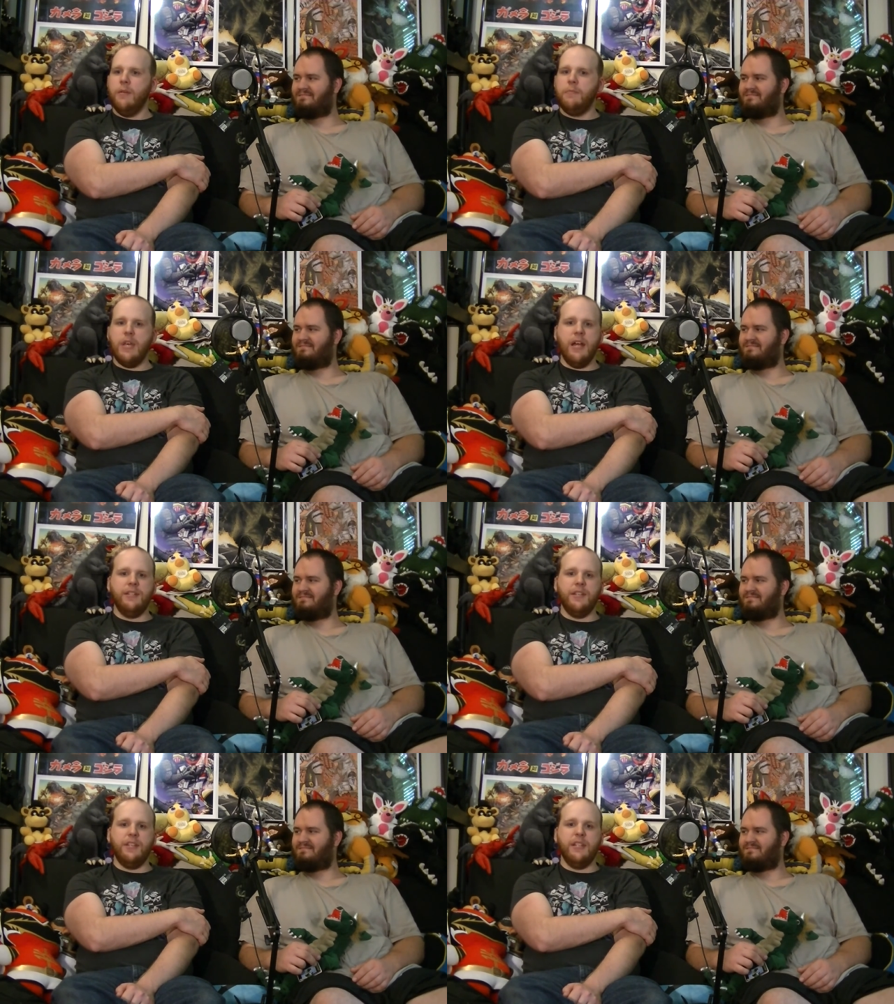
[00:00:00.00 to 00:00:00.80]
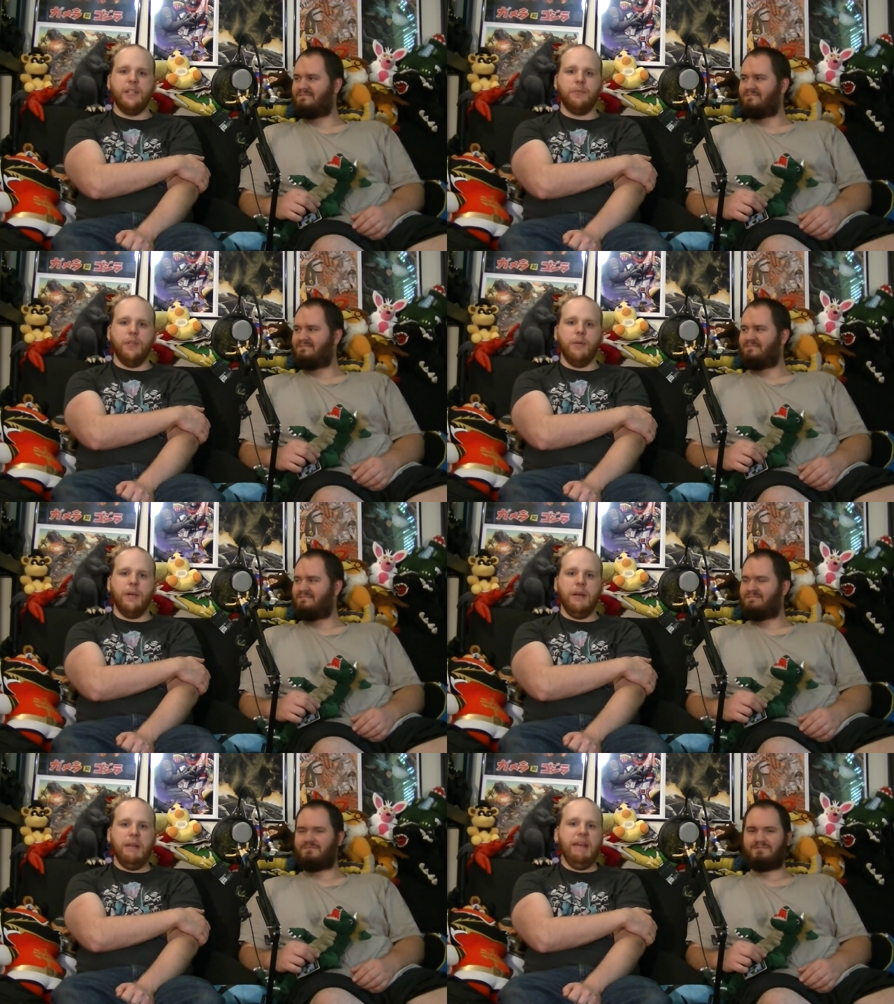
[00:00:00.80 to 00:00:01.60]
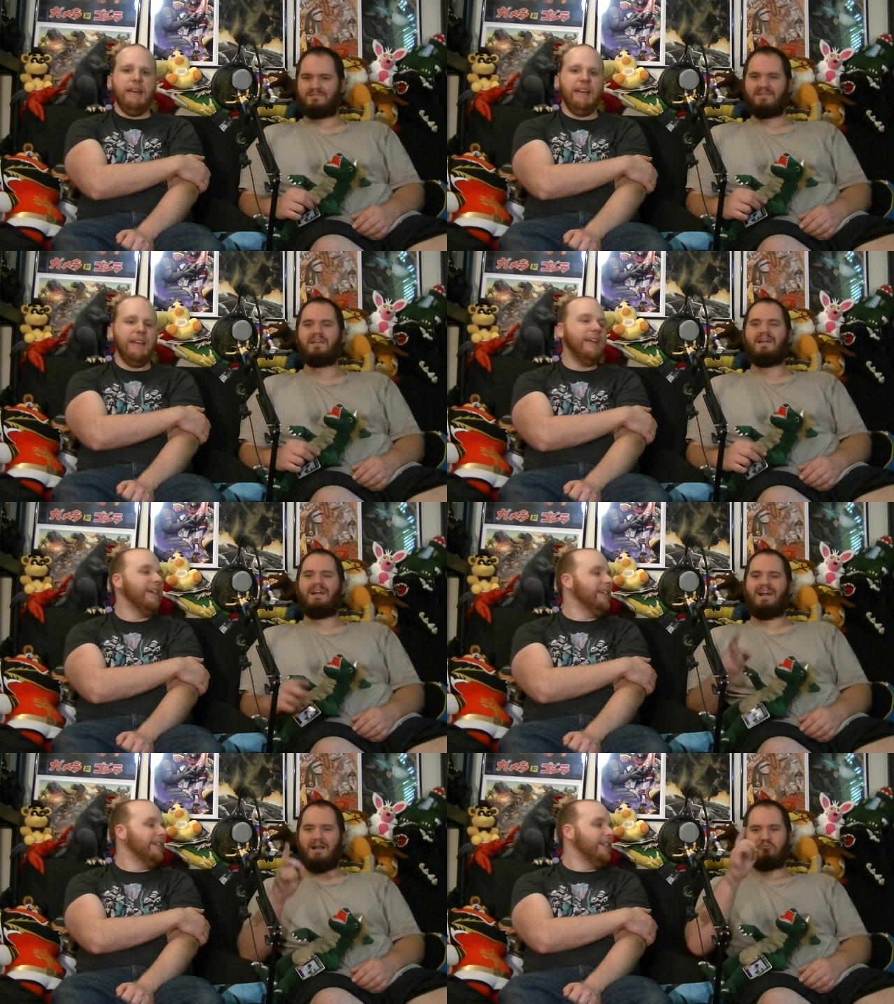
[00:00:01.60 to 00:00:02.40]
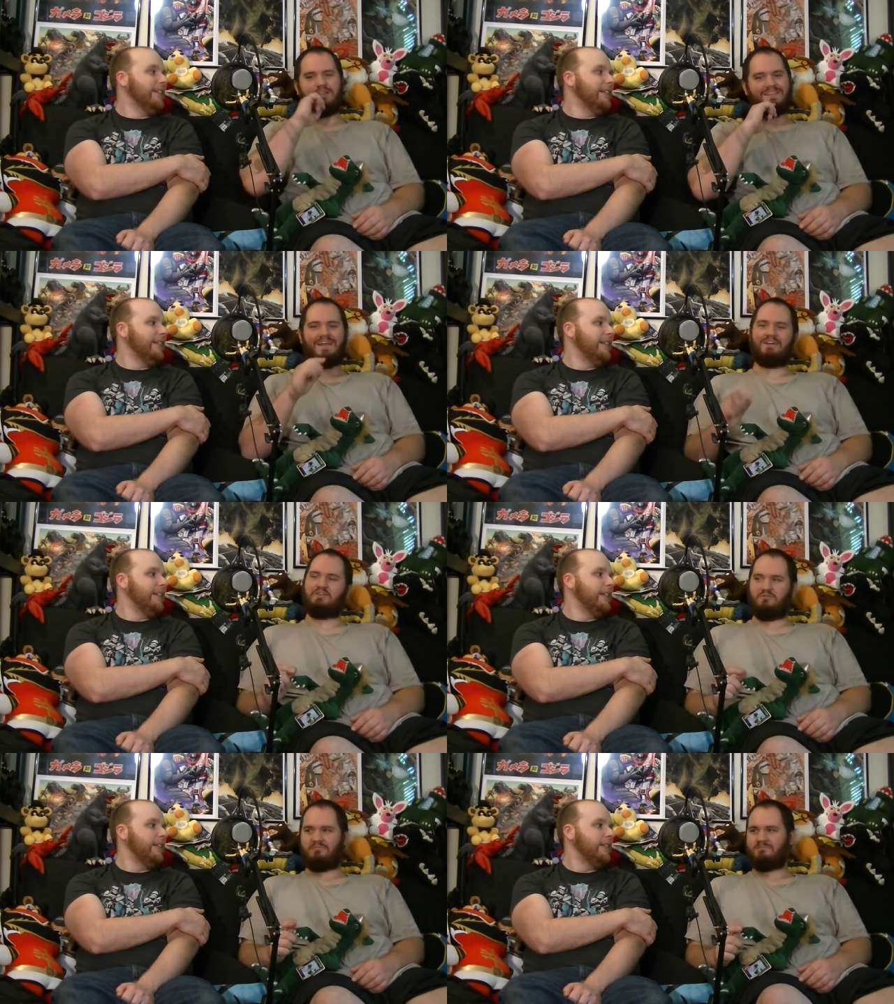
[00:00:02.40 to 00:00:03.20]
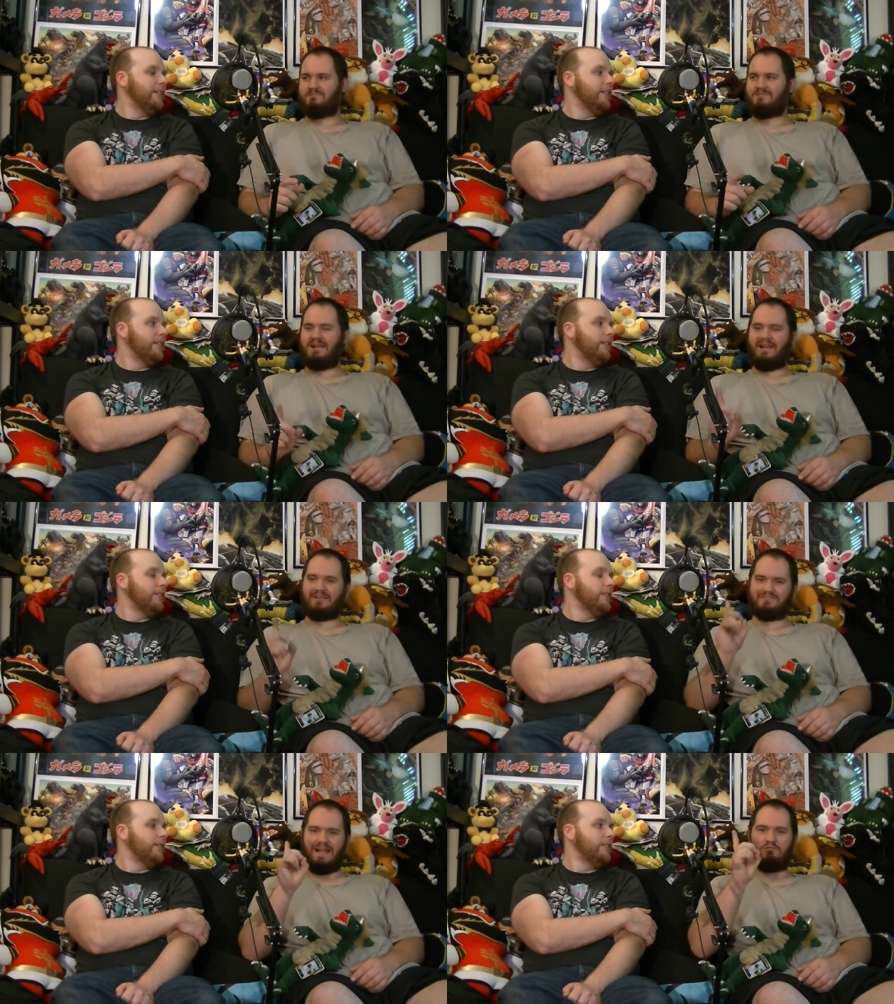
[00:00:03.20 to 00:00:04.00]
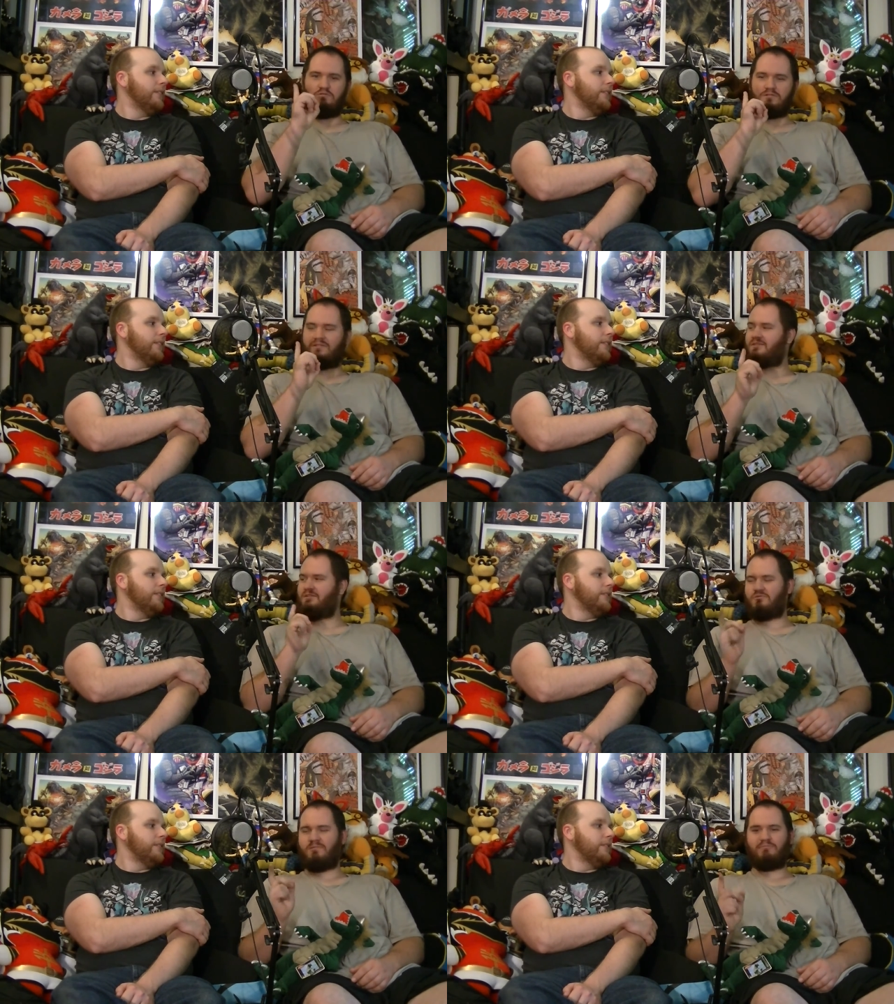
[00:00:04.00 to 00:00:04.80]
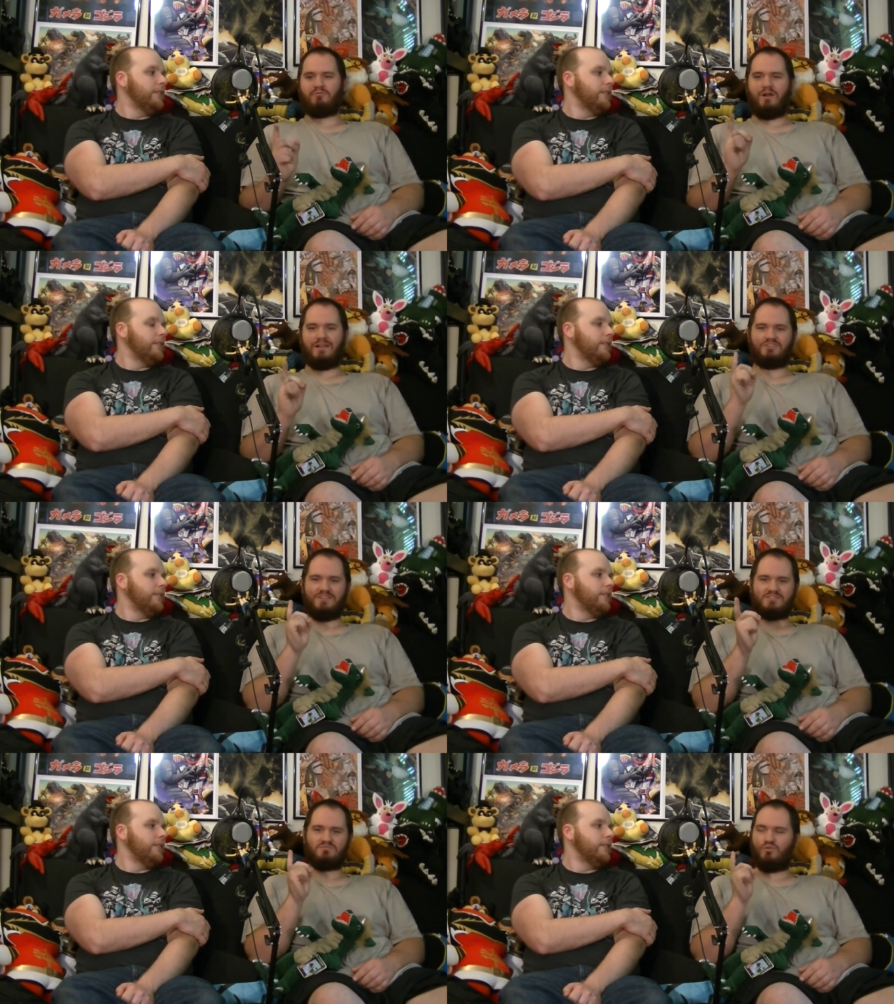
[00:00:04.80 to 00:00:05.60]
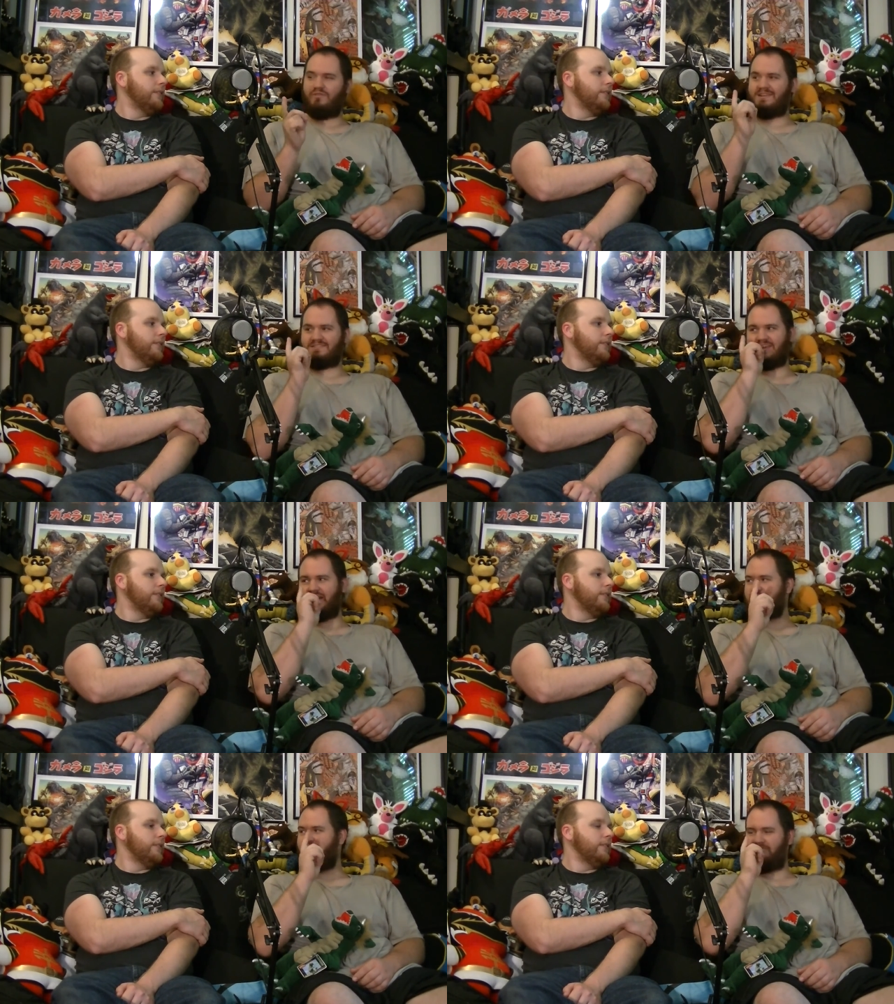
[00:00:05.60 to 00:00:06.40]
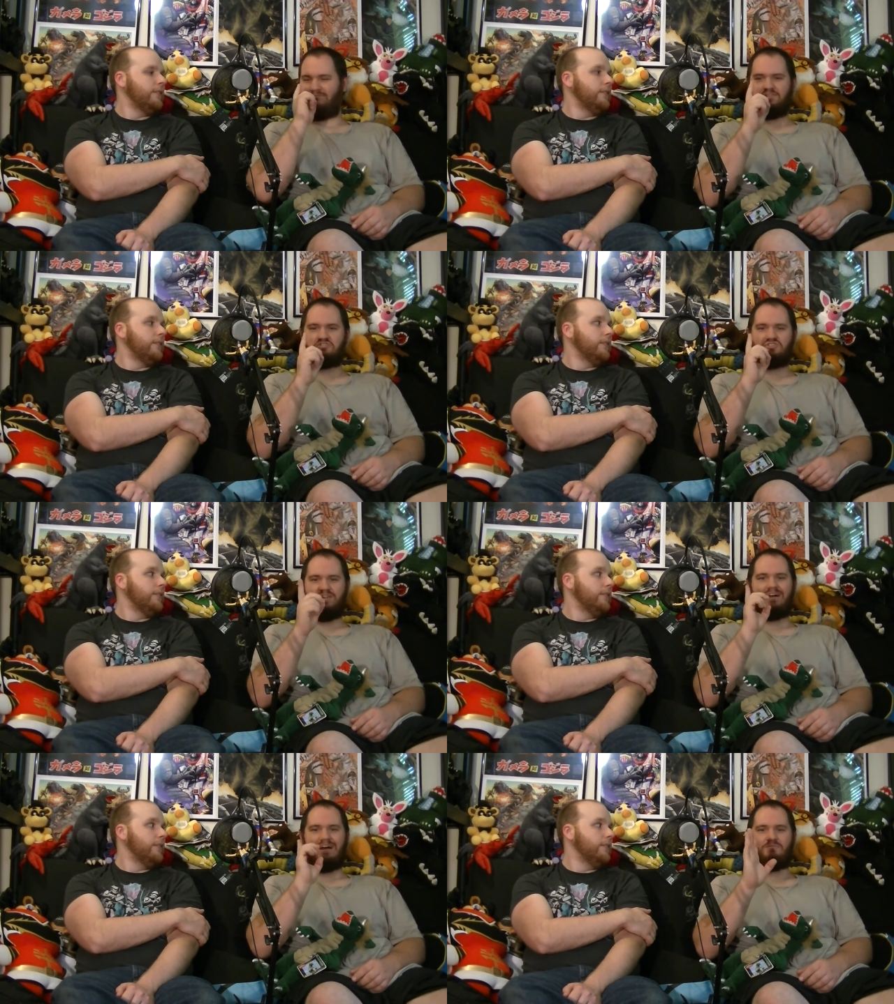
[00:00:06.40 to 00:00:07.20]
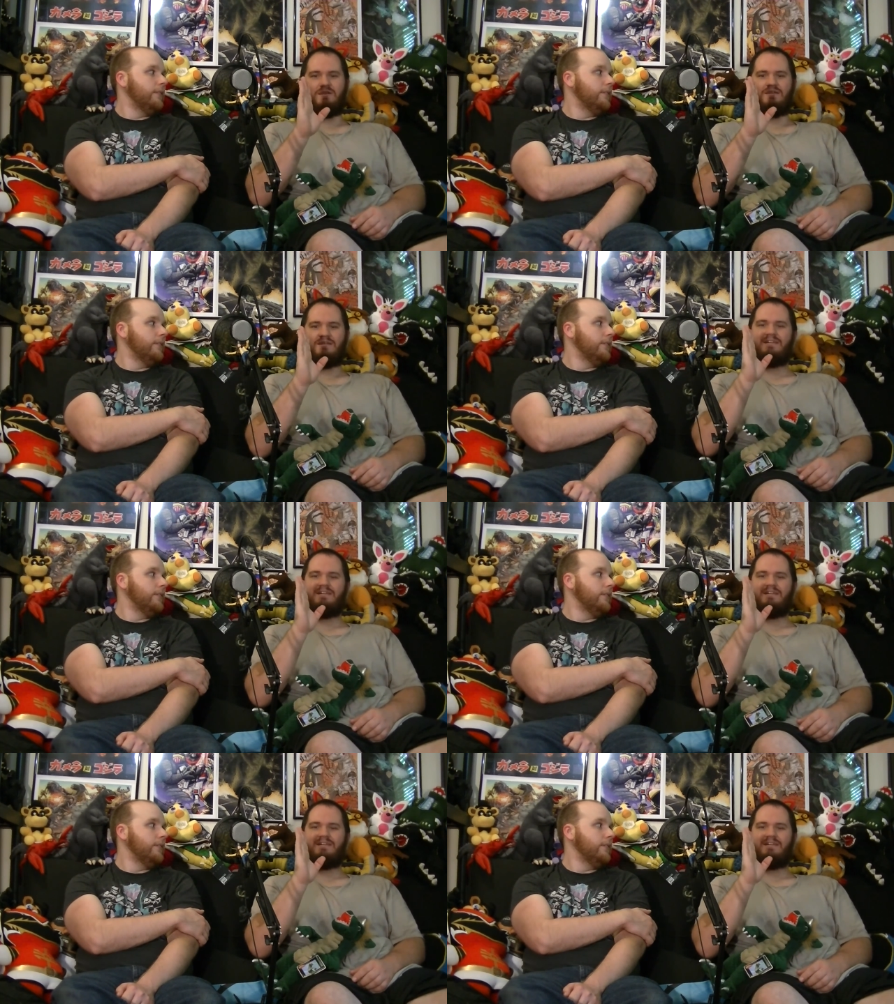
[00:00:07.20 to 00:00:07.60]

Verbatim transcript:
Speaker 1: to be honest, I think that's really about it.
Speaker 2: I'm going to tell you, because I clearly remember watching this movie that scared up the shit out of me.